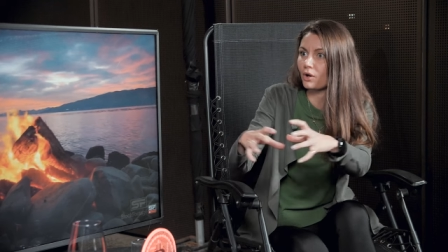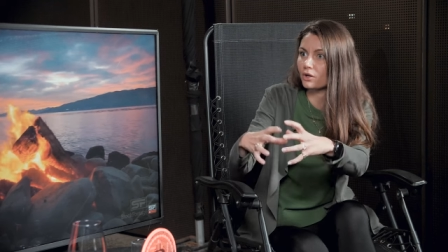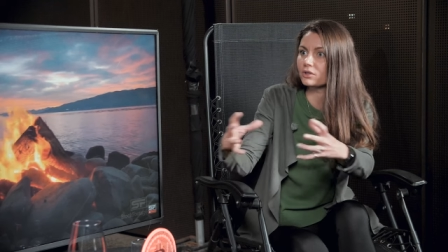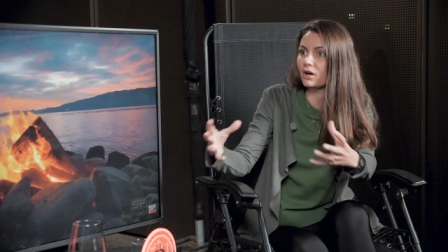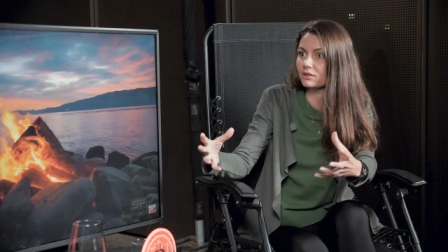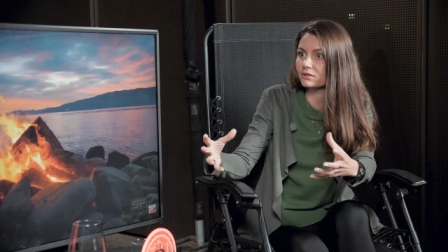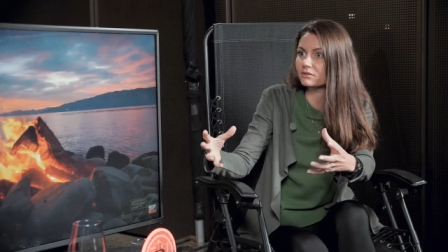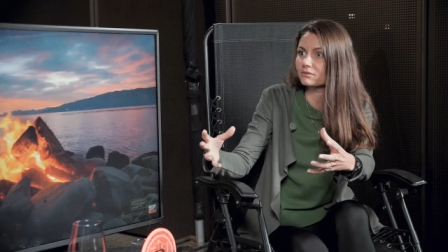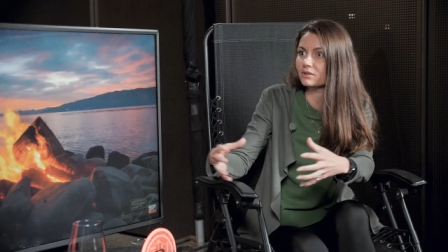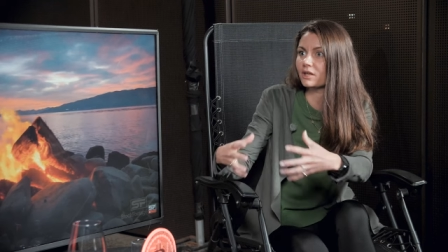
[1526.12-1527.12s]
Polkadot
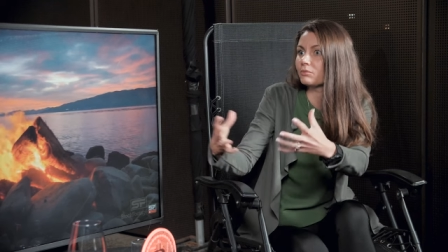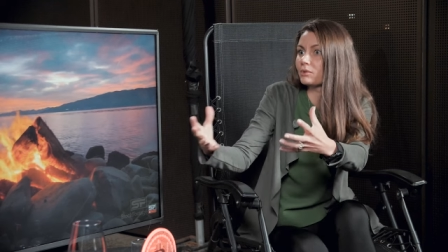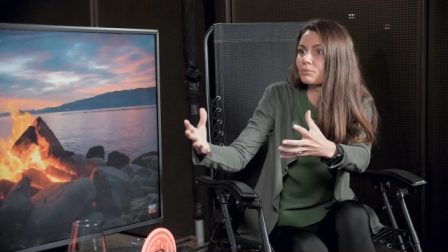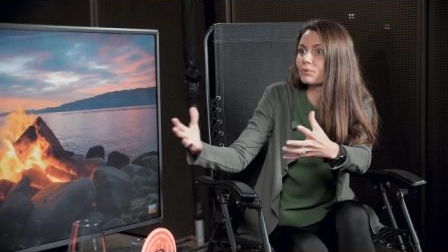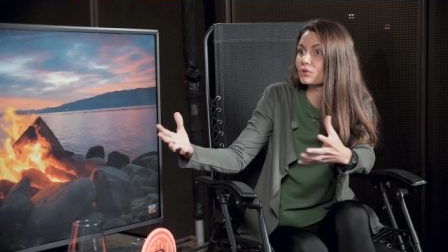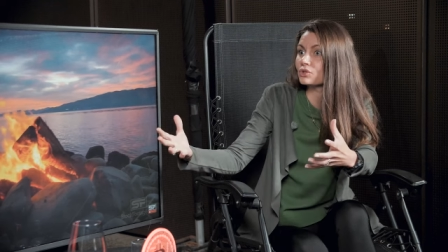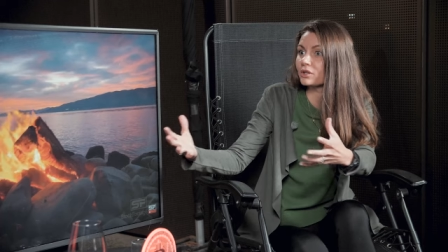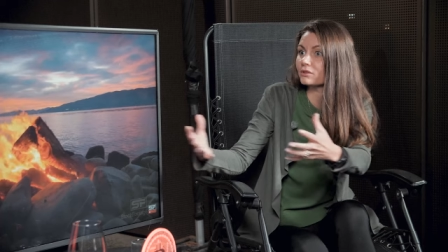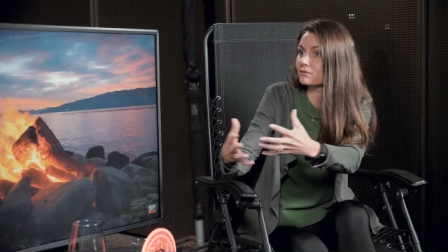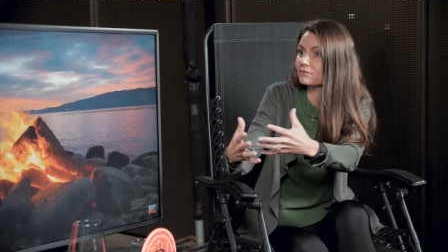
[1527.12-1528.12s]
can be a
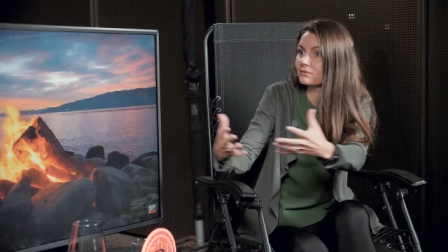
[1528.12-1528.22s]
project